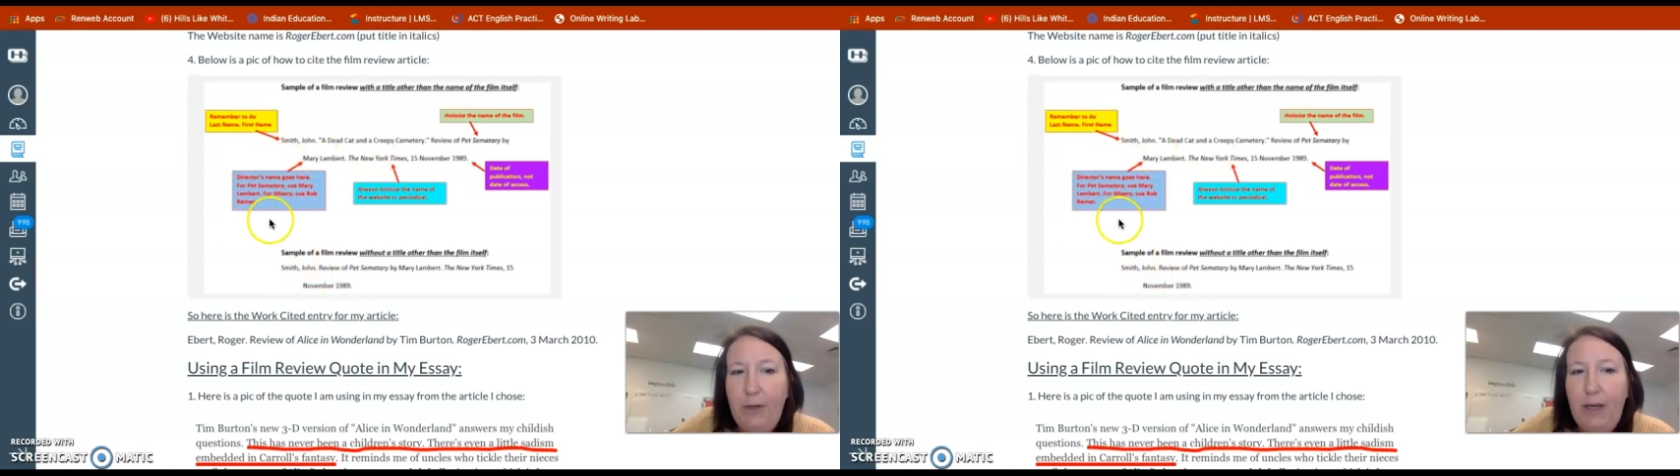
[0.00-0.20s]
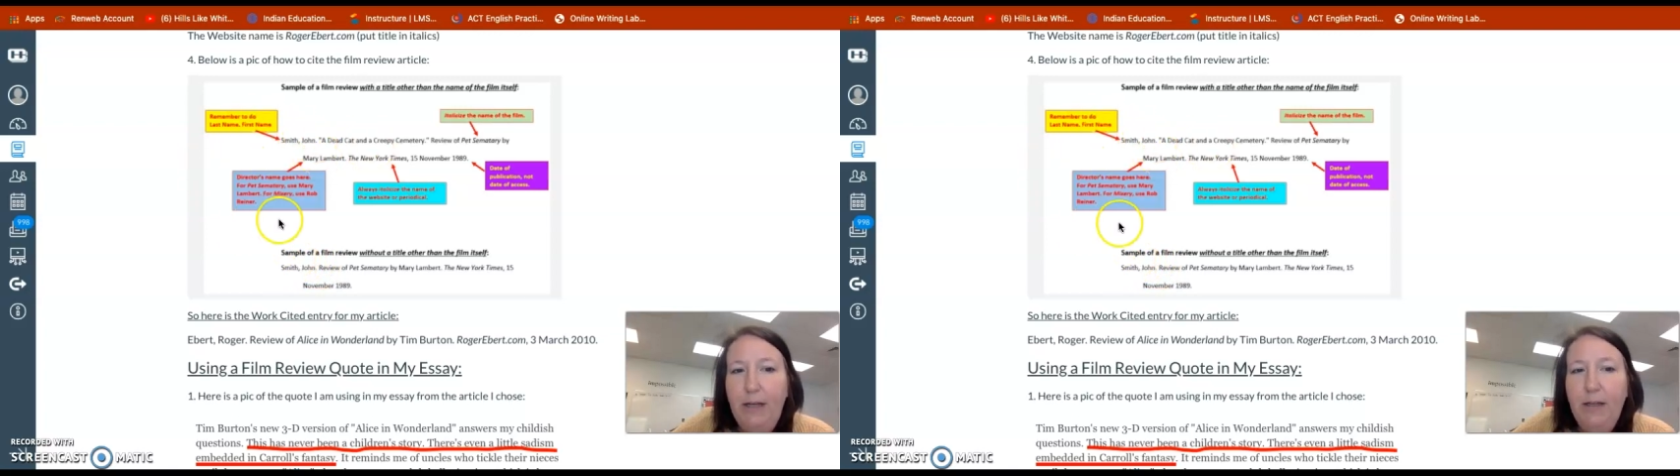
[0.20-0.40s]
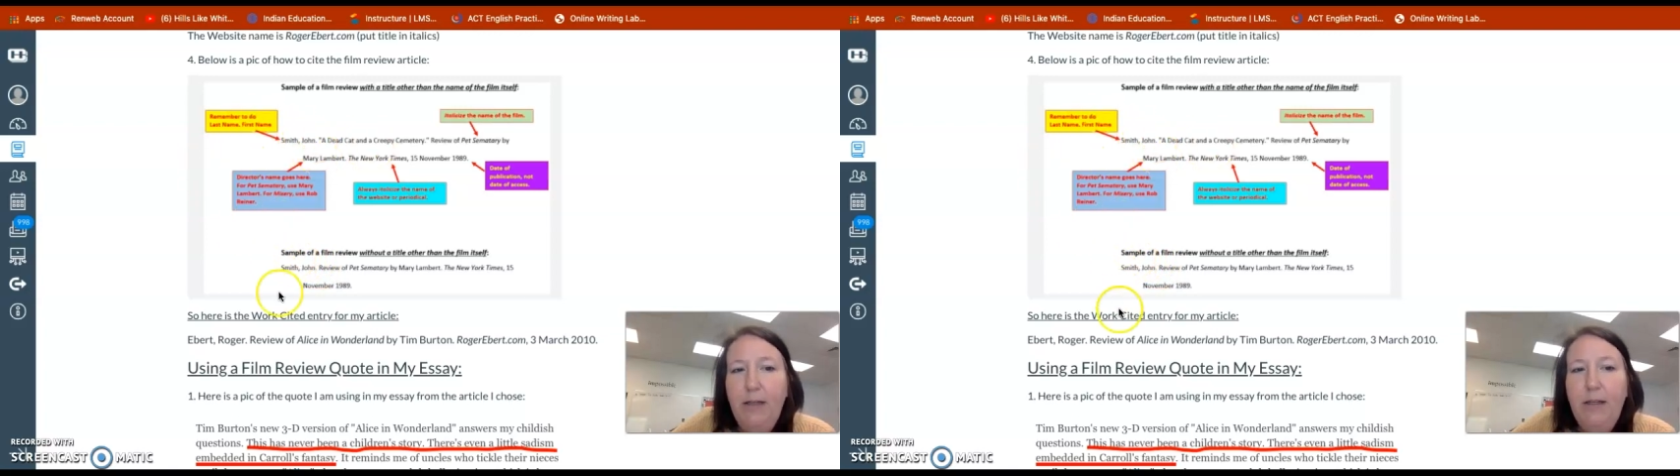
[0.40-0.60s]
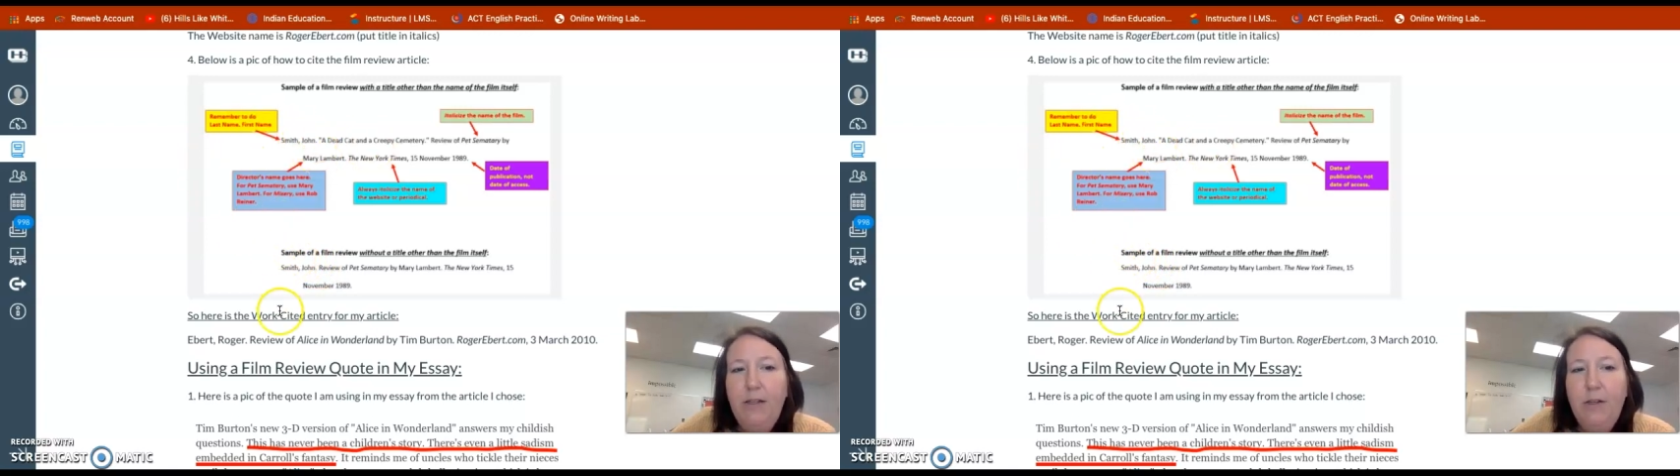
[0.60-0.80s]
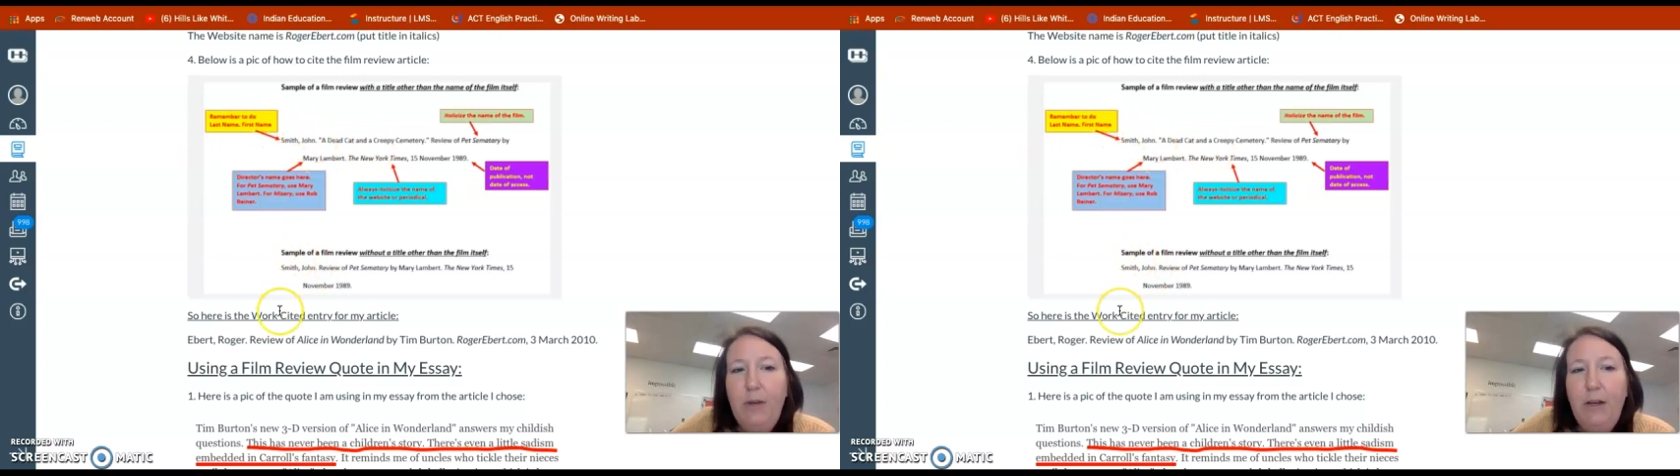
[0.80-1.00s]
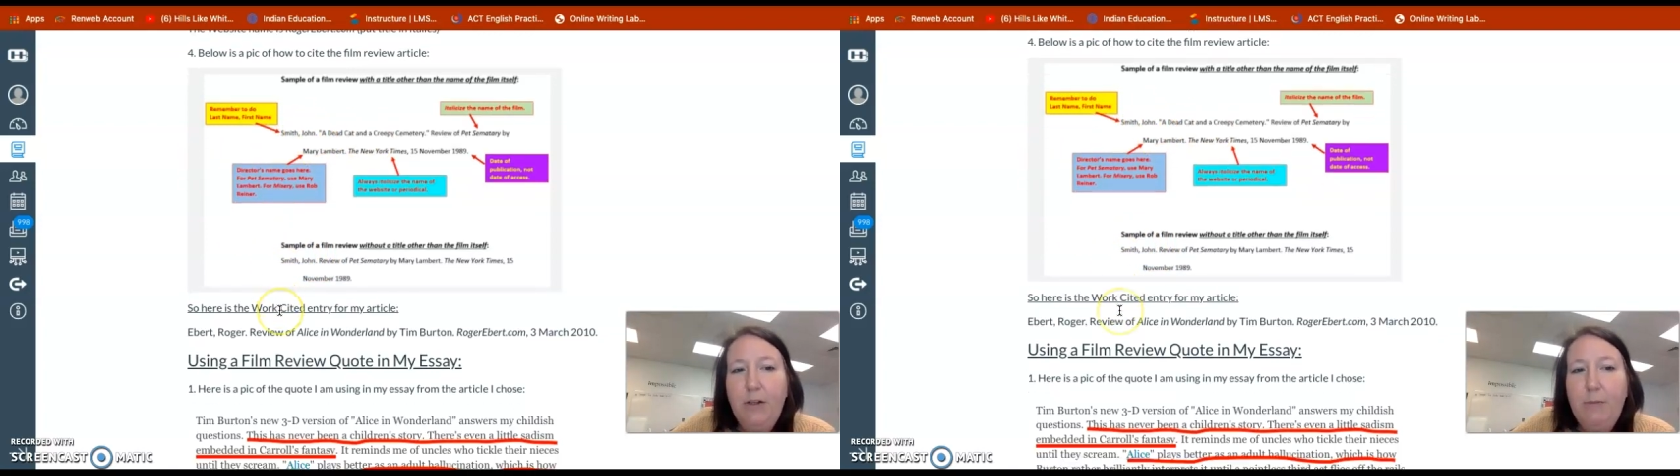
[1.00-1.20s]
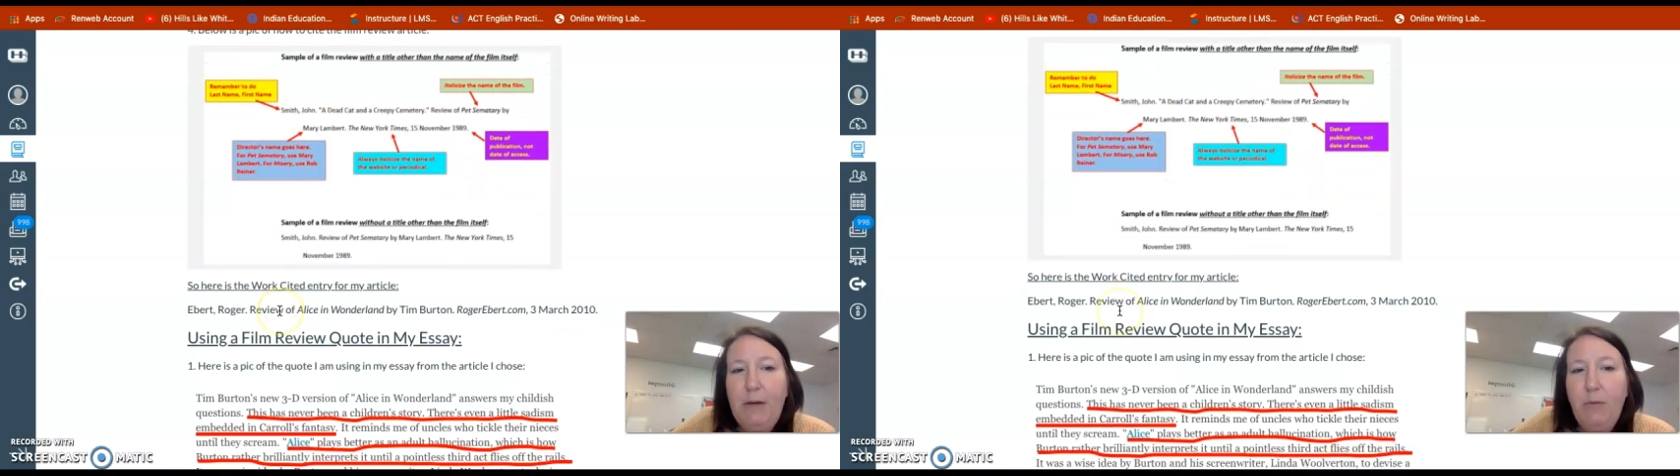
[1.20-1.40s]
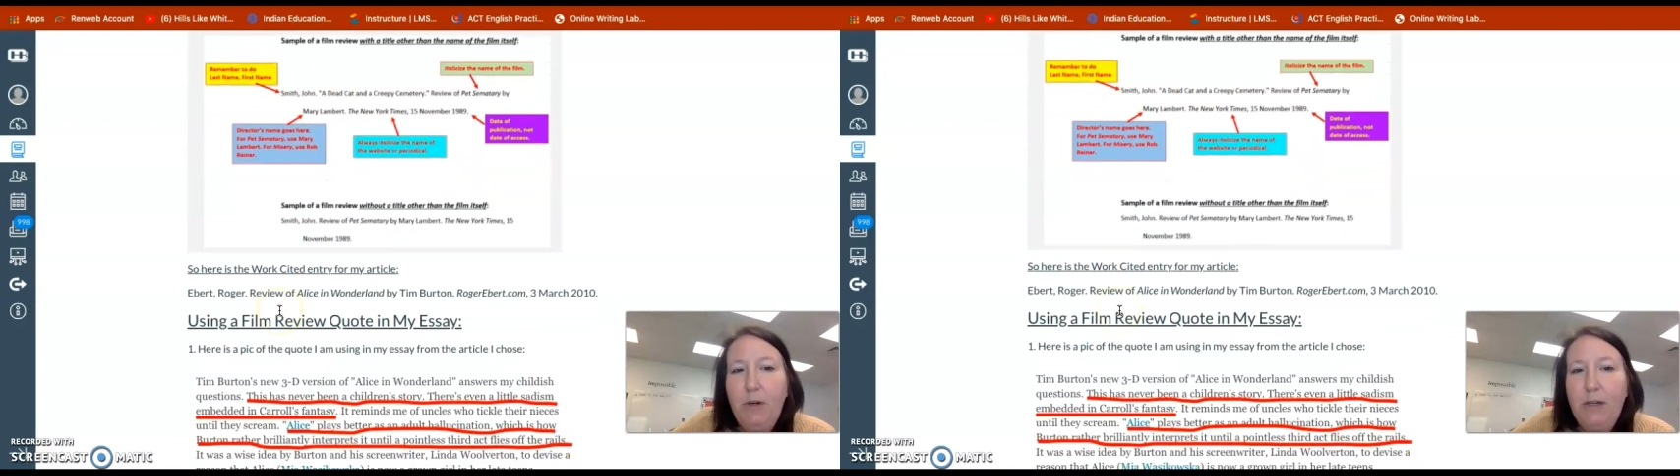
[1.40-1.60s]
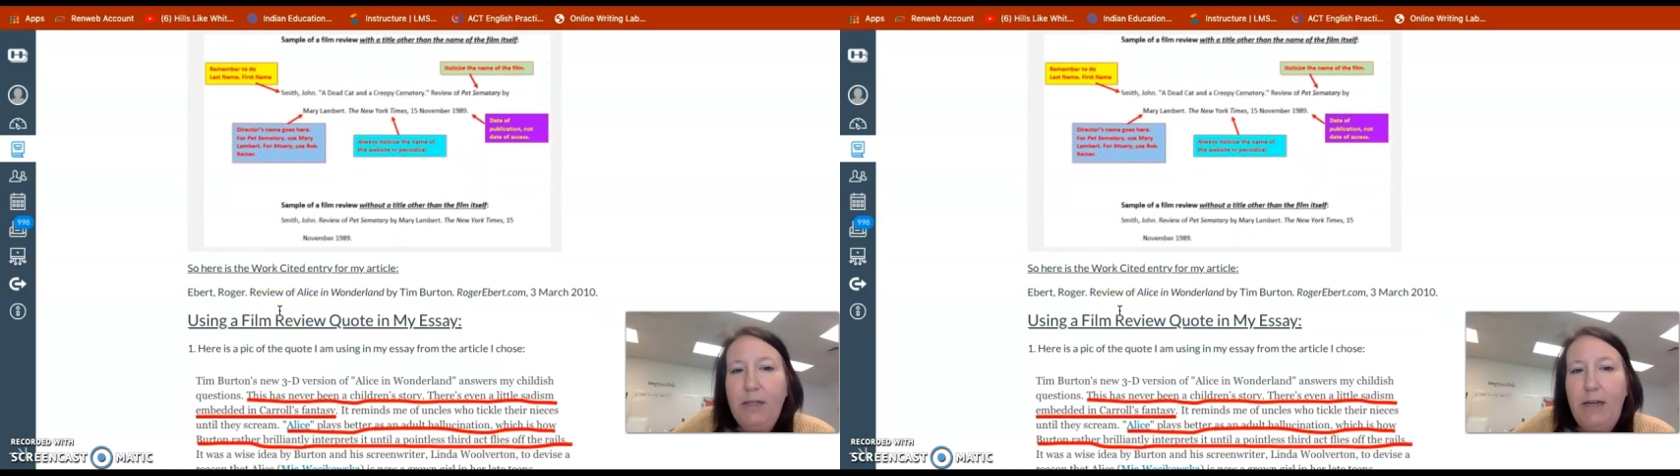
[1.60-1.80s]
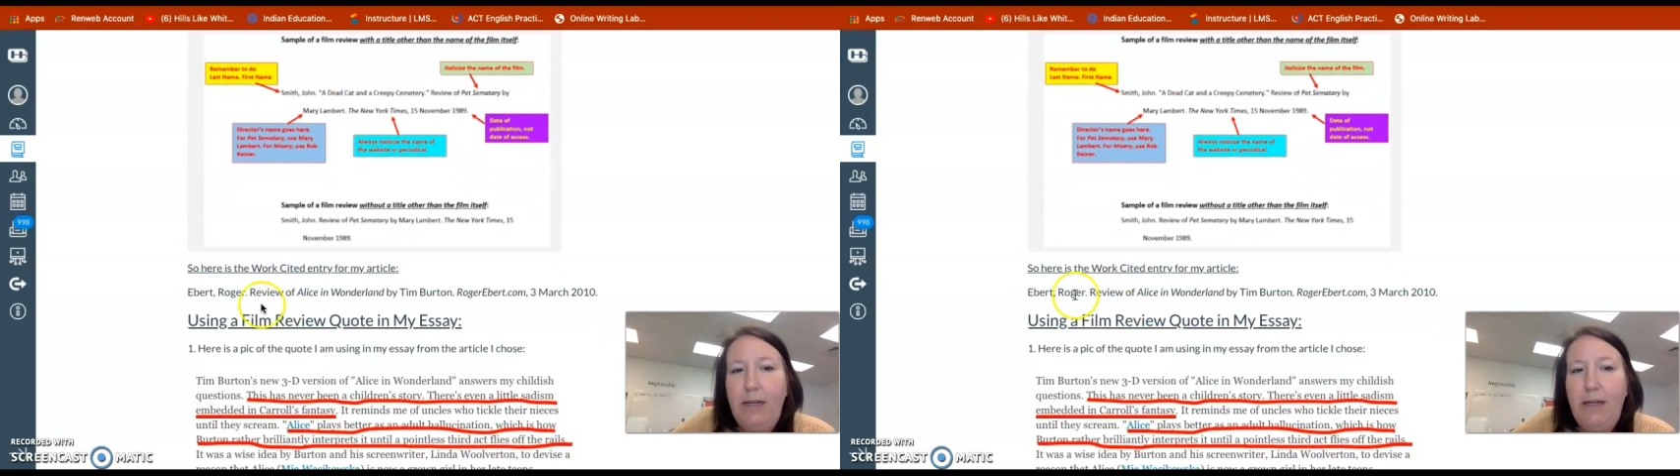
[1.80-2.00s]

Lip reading: Okay, so here's my works cited